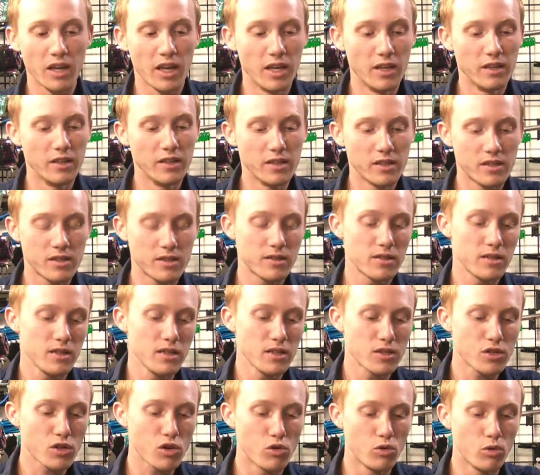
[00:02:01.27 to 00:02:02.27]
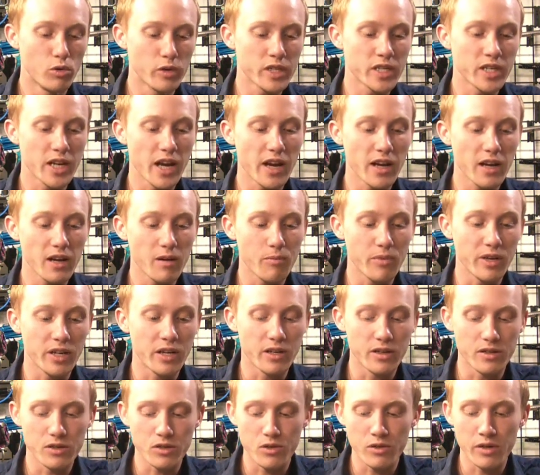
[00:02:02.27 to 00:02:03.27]
And it's a cool aesthetic
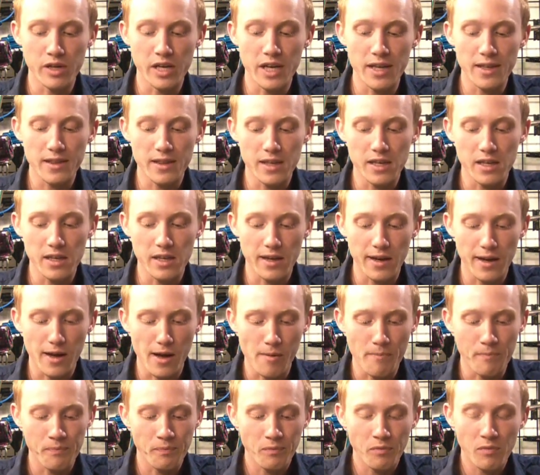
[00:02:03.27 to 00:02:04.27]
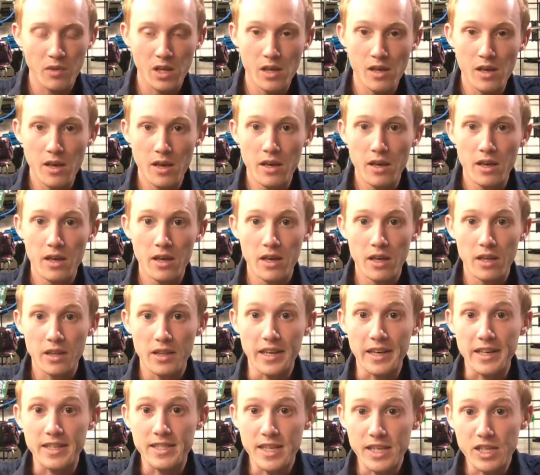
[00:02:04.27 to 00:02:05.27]
because you can get the
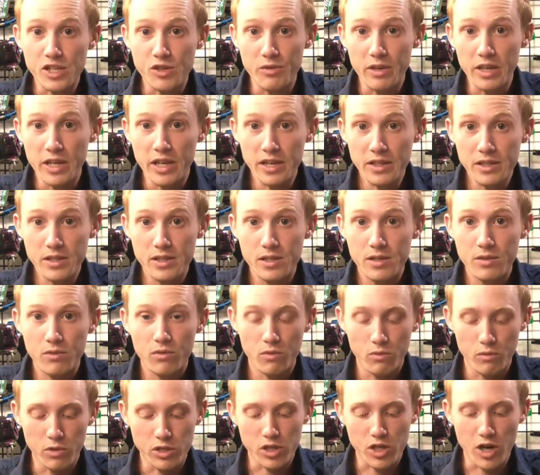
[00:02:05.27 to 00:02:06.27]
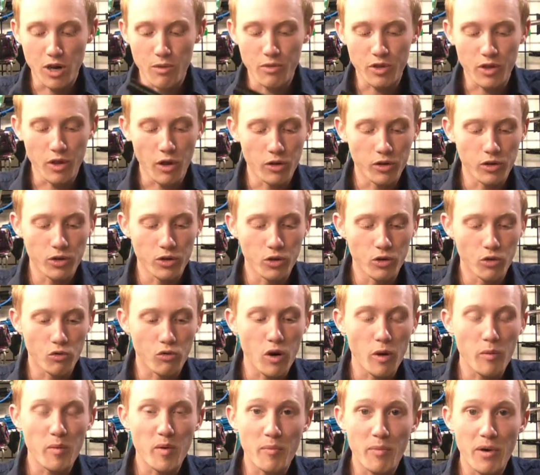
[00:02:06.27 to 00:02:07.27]
accessory kits, which come with all the little
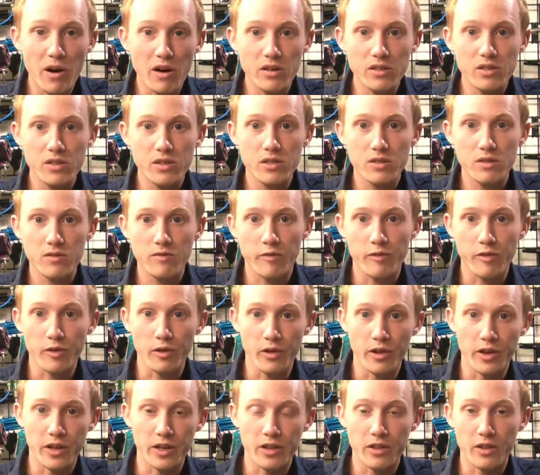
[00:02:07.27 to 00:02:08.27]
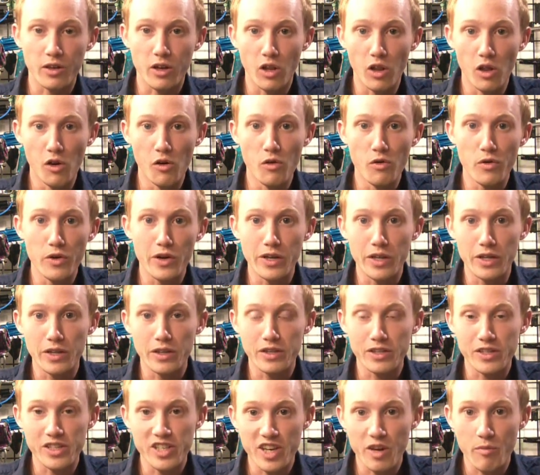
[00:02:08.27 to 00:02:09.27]
rubber parts for like the clone
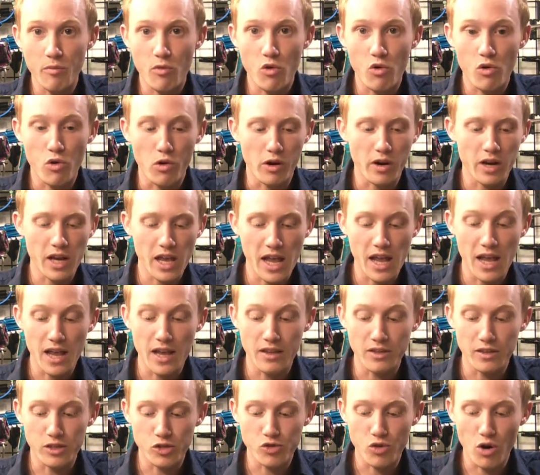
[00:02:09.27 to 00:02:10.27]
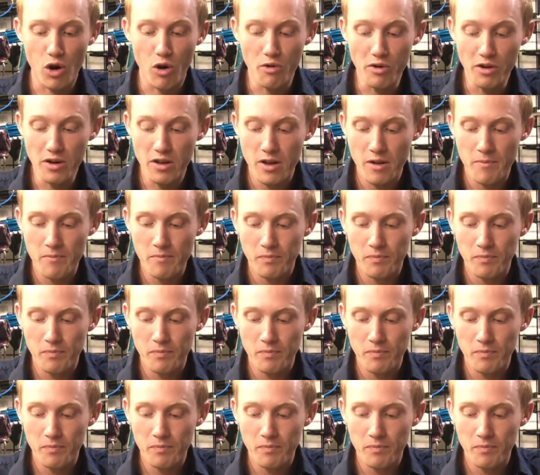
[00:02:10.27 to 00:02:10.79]
and the Cyborg and the drone,